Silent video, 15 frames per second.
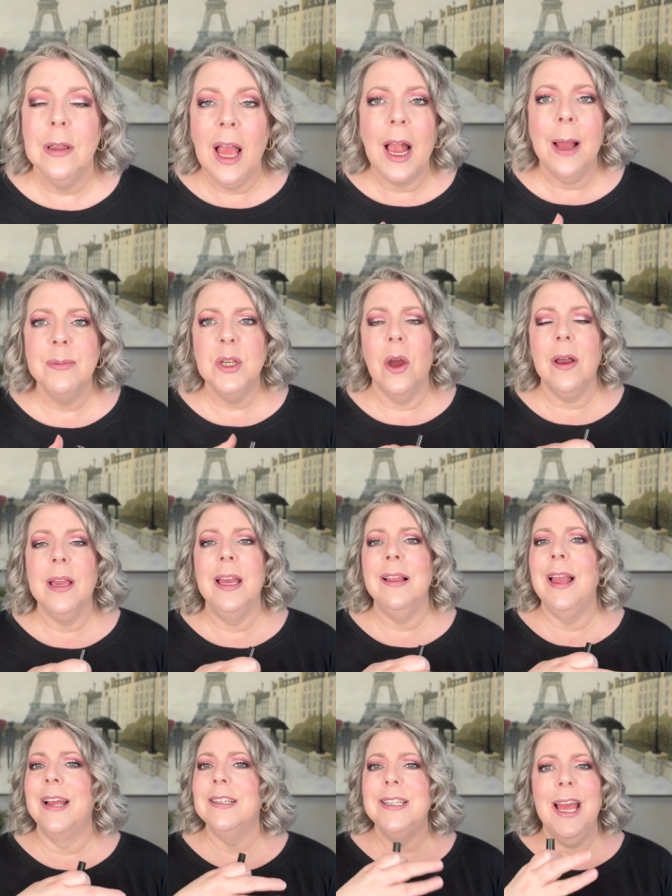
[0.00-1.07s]
Like I'm talking
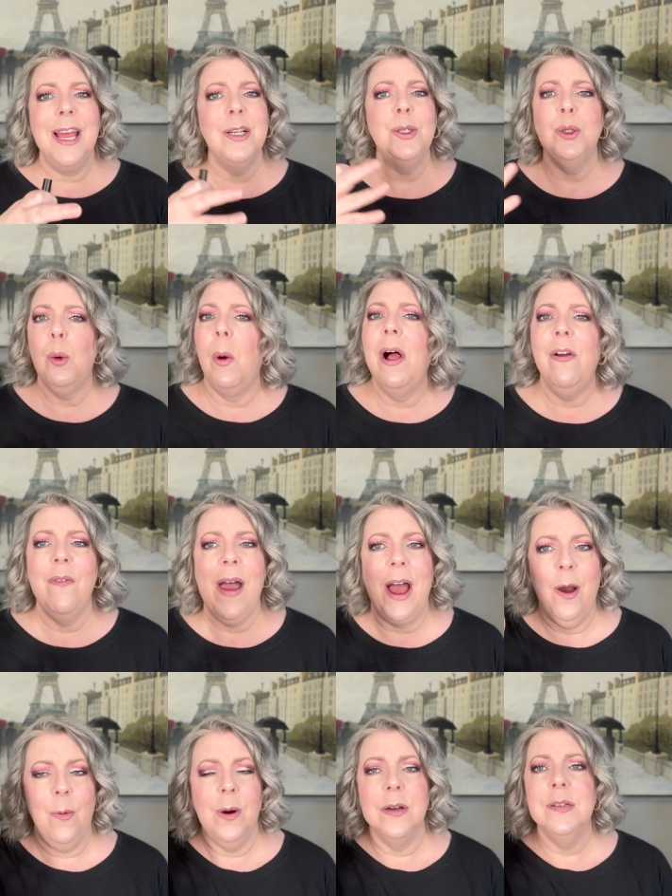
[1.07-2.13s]
like 10, 12
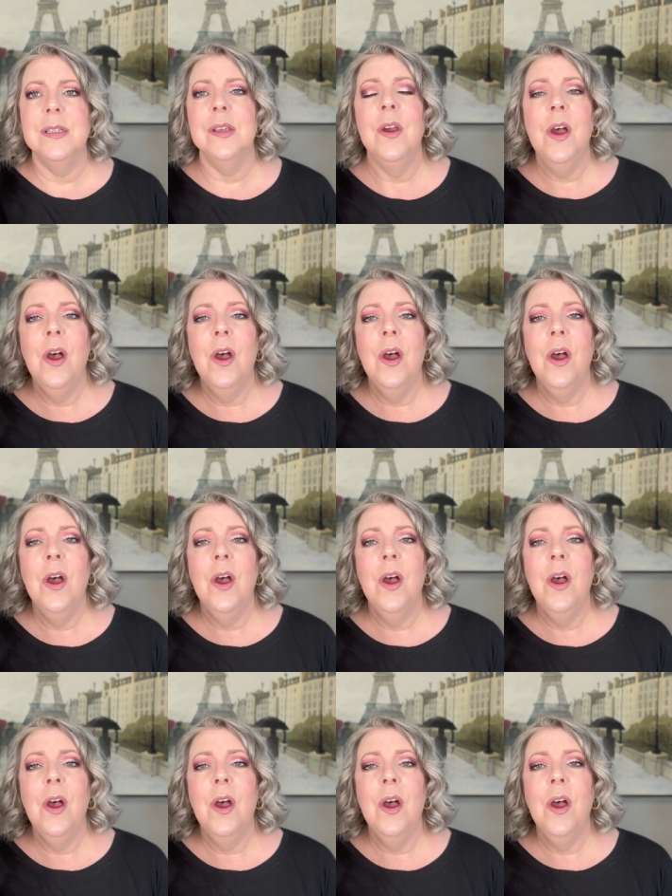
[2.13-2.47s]
hours